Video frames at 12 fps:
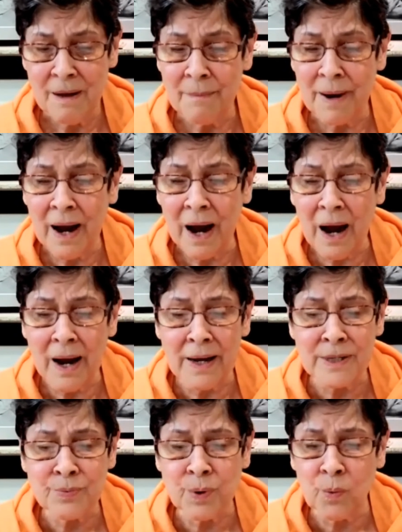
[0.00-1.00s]
My
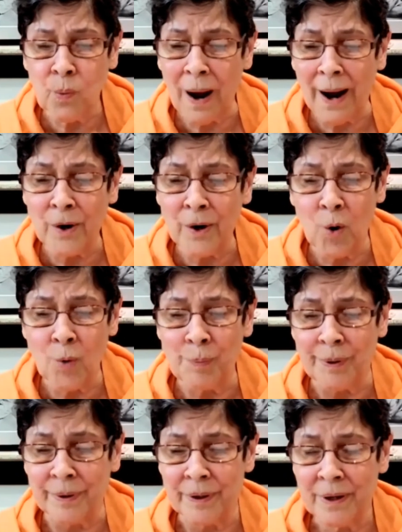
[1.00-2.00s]
eyes were wide
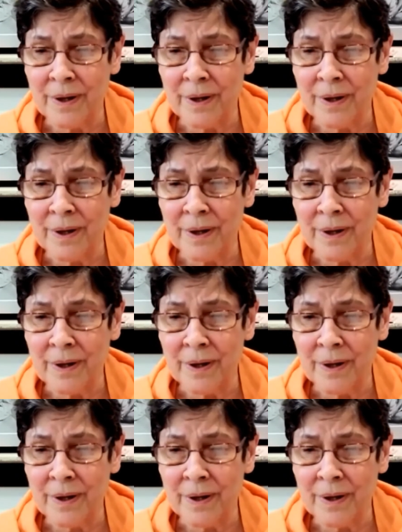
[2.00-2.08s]
open,